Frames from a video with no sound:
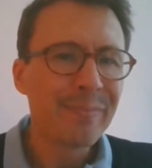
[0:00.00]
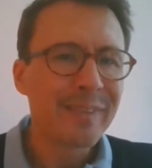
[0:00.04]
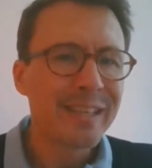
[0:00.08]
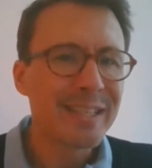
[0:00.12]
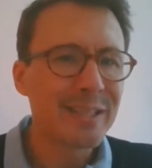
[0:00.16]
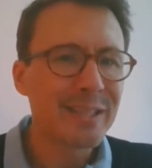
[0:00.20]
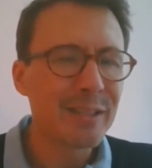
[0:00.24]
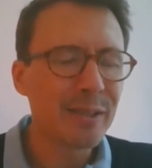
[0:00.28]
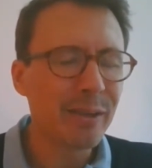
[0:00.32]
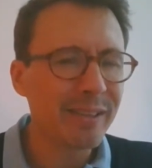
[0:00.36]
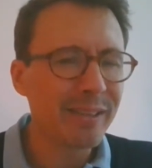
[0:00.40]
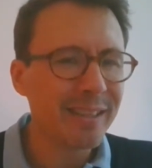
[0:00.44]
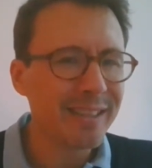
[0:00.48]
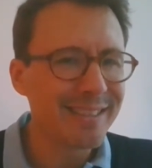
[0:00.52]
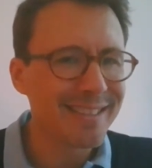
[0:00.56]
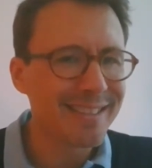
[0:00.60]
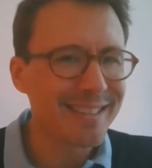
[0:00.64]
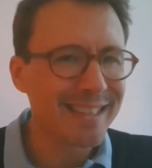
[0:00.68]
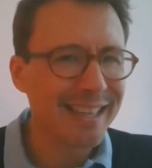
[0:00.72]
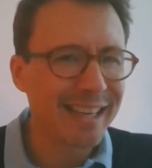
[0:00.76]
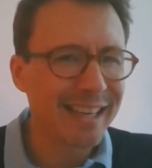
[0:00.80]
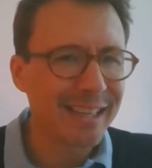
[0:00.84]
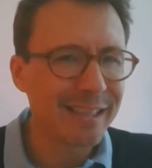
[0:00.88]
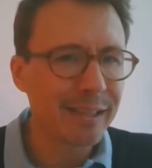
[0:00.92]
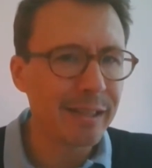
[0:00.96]
It's not
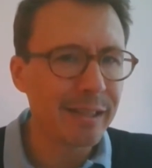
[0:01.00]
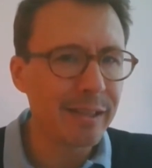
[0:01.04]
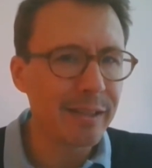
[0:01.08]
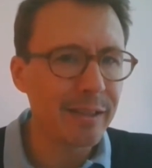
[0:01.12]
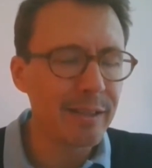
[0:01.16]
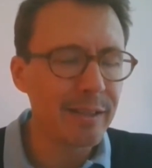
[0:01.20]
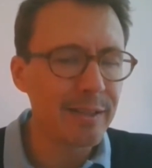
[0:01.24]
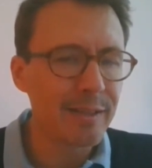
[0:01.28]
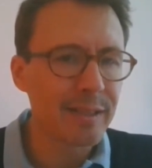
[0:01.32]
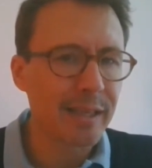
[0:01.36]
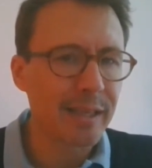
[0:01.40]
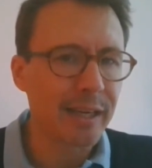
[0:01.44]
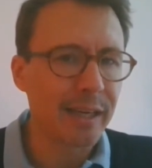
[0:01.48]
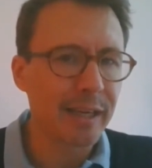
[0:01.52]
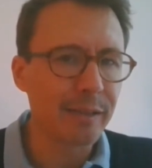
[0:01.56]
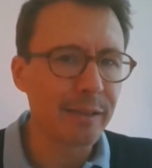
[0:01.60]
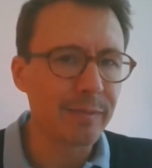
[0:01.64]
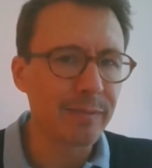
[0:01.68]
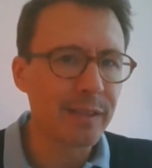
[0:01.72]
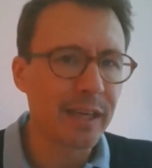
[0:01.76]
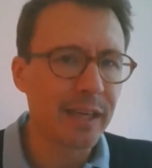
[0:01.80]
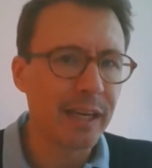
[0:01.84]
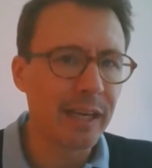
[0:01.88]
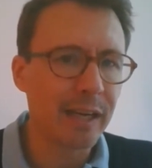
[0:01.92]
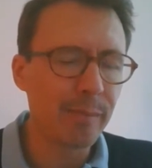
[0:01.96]
exactly these kind
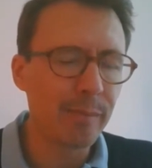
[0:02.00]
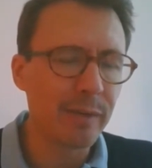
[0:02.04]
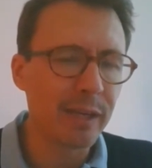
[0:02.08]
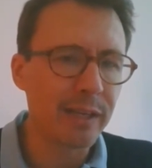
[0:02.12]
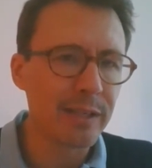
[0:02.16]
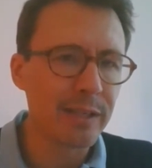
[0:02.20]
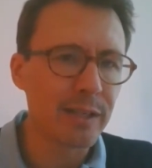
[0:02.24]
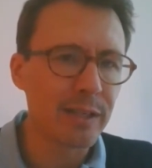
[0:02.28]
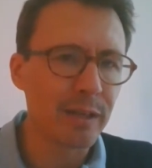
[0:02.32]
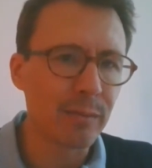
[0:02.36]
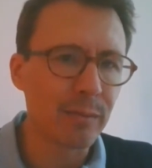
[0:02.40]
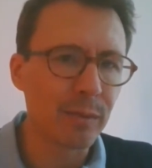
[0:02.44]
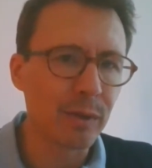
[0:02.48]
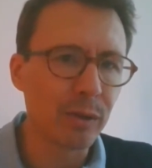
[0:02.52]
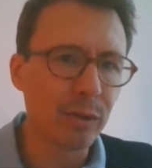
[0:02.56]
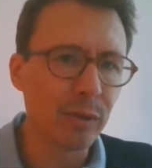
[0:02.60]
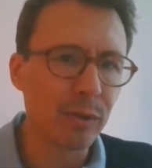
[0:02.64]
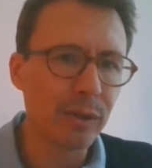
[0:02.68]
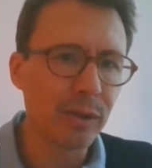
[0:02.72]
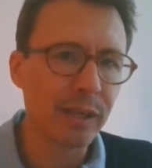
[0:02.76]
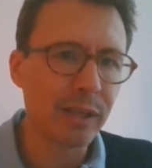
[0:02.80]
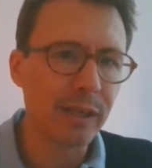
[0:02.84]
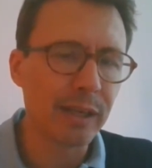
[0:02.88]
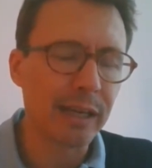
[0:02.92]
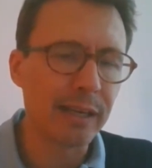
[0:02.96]
of timelines that we're
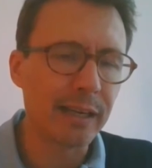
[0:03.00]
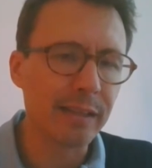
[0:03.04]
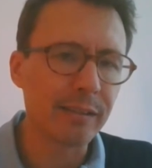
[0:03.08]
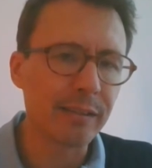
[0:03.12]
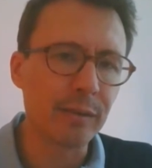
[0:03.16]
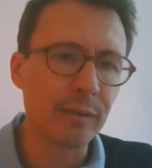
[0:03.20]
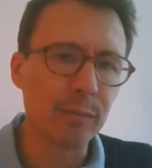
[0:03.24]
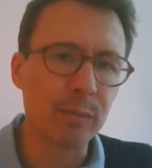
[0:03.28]
looking at.